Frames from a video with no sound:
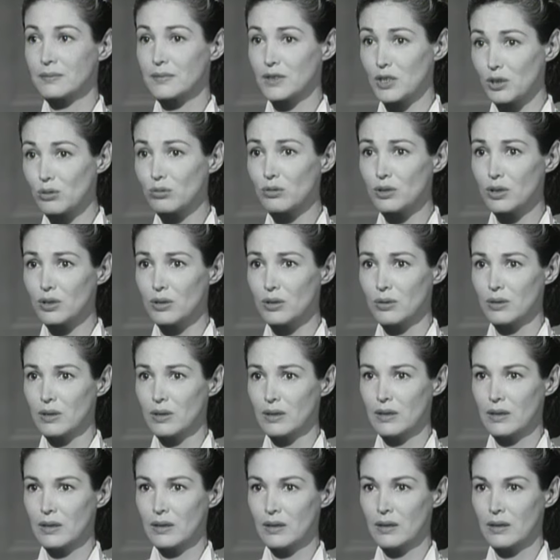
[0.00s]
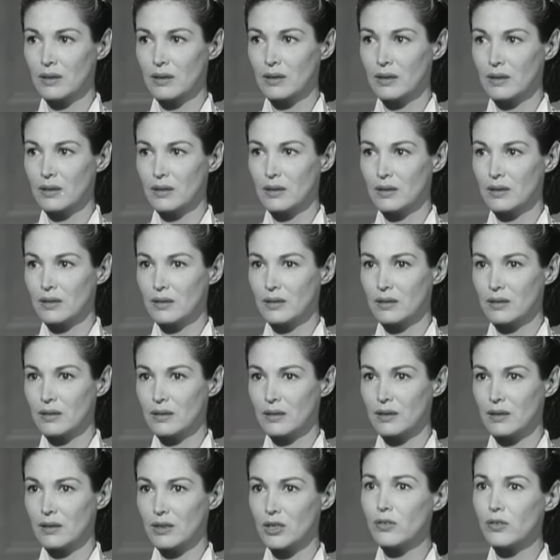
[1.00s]
You two.
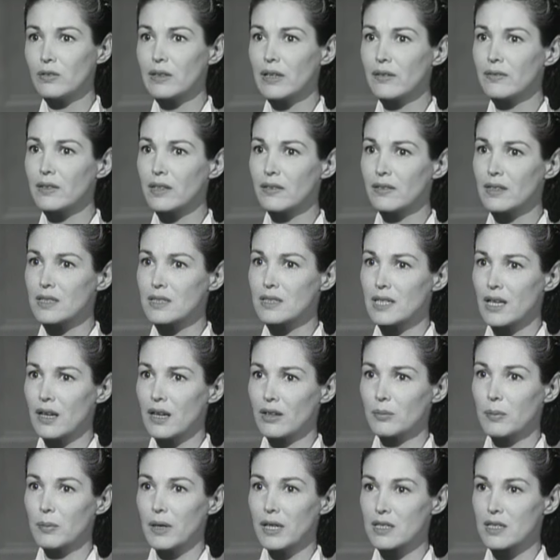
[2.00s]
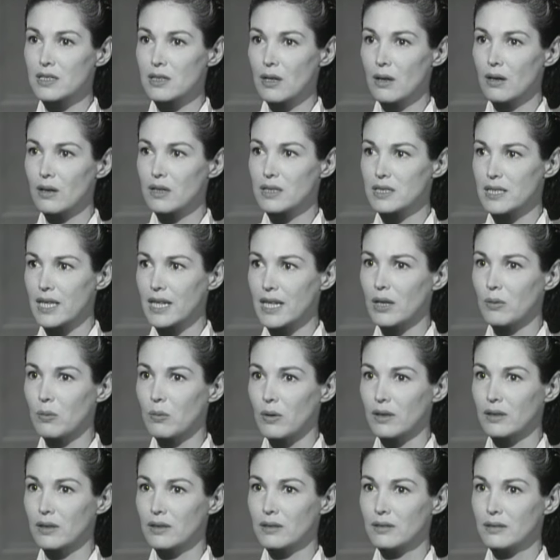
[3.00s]
You've lived in this town about as long as
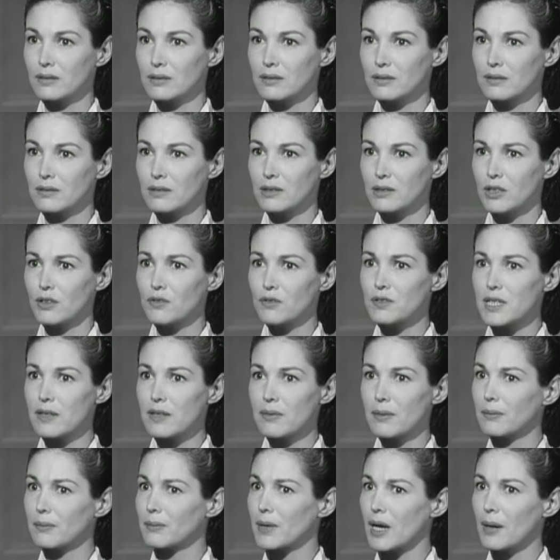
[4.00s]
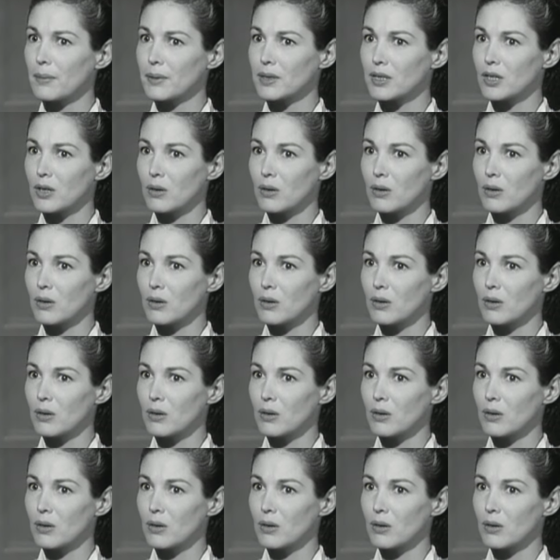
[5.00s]
anyone. You've seen them come and